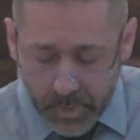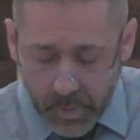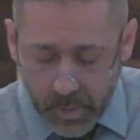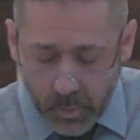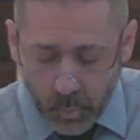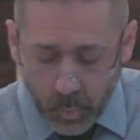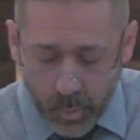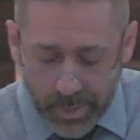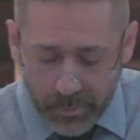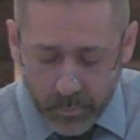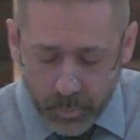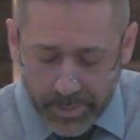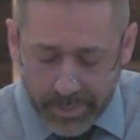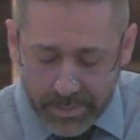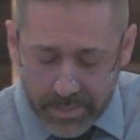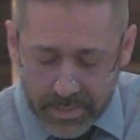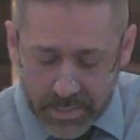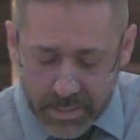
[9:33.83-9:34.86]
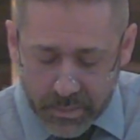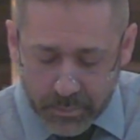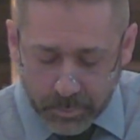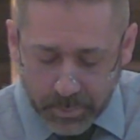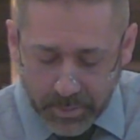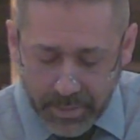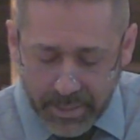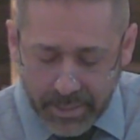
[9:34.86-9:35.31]
When we
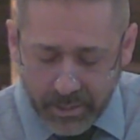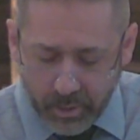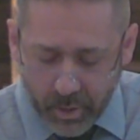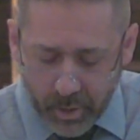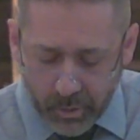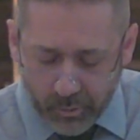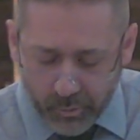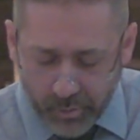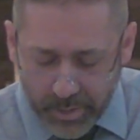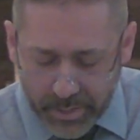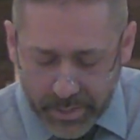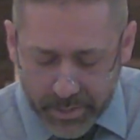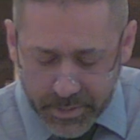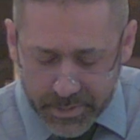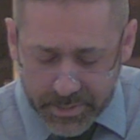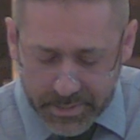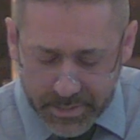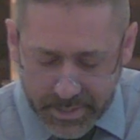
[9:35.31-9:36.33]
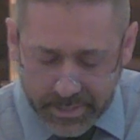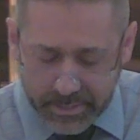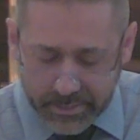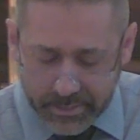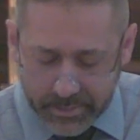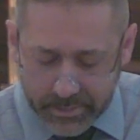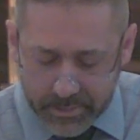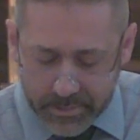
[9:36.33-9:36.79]
display our righteous
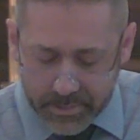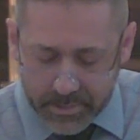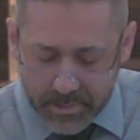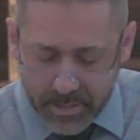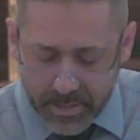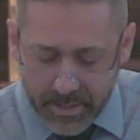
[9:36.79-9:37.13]
deeds,